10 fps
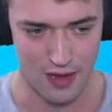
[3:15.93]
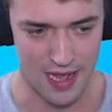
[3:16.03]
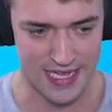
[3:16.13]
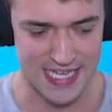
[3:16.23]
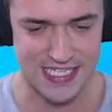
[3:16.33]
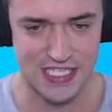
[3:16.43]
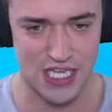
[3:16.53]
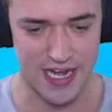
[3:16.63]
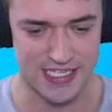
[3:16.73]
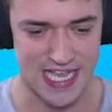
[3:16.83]
I guess it's
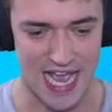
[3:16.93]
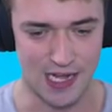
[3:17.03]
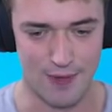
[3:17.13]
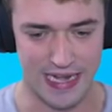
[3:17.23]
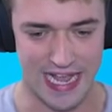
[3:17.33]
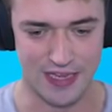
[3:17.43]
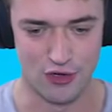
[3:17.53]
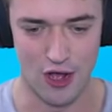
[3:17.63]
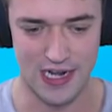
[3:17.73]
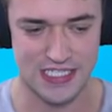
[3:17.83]
not entirely ready yet. You
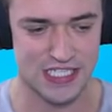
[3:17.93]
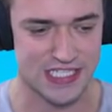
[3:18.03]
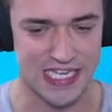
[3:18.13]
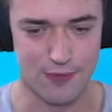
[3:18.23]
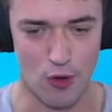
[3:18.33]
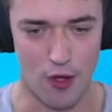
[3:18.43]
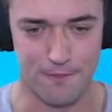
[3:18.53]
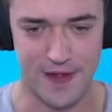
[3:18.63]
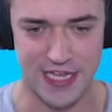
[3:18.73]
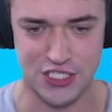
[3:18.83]
know, let's just eat a raw
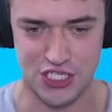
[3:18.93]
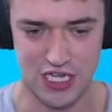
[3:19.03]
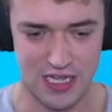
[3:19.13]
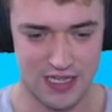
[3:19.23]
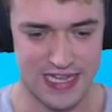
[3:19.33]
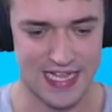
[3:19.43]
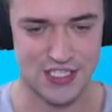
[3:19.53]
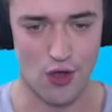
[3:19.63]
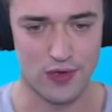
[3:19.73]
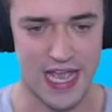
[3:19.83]
fish.
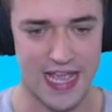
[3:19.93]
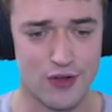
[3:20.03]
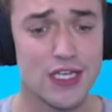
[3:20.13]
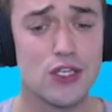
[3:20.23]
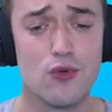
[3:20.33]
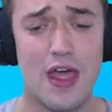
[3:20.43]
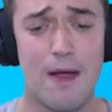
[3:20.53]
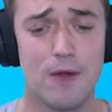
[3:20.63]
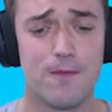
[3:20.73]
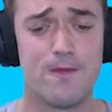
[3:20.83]
That's okay. You can do
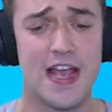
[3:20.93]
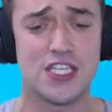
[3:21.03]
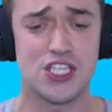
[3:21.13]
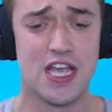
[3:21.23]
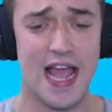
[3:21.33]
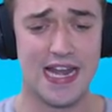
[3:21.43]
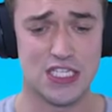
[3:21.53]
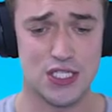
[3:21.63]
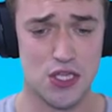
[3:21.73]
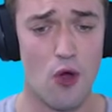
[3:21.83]
that with fish. And
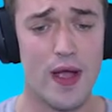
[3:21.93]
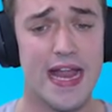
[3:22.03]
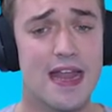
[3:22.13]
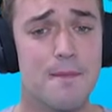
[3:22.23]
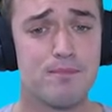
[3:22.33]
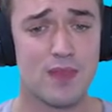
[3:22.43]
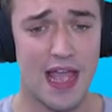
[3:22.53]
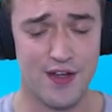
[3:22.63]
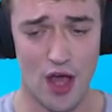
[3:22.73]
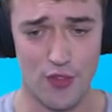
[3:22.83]
let's throw in
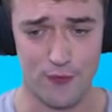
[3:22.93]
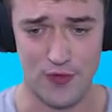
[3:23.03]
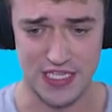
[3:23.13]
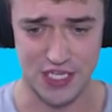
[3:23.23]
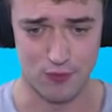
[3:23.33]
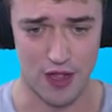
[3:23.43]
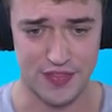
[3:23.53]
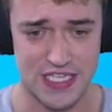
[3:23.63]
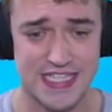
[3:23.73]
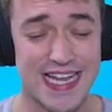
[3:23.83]
another fishing rod.
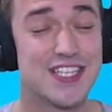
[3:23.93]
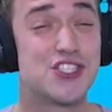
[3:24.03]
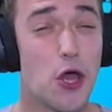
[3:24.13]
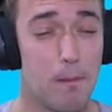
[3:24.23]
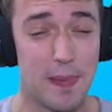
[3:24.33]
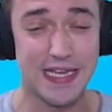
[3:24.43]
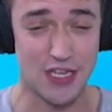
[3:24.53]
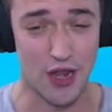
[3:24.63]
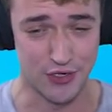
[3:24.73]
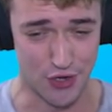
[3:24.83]
This thing should be
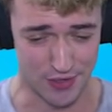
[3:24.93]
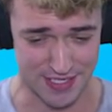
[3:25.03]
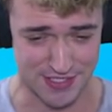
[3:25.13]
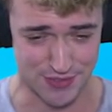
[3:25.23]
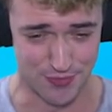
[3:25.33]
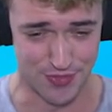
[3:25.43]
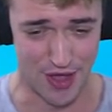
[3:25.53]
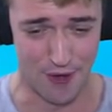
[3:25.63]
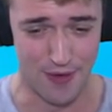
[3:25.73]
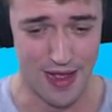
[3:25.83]
done cooking soon,
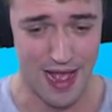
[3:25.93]
though.